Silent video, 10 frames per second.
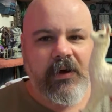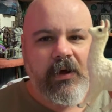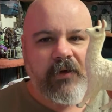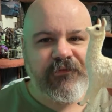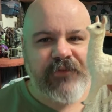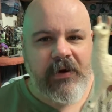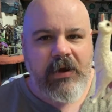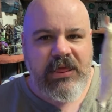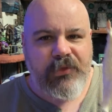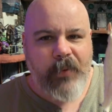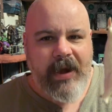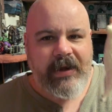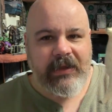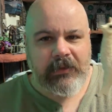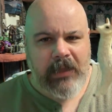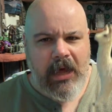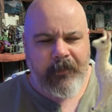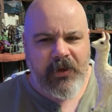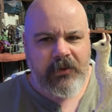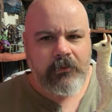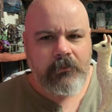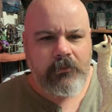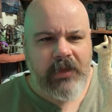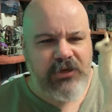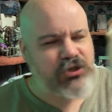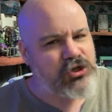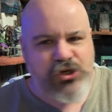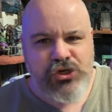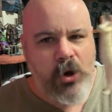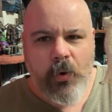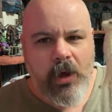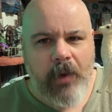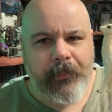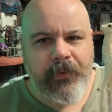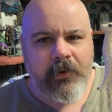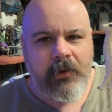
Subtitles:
a very threatening llama. It just showed up,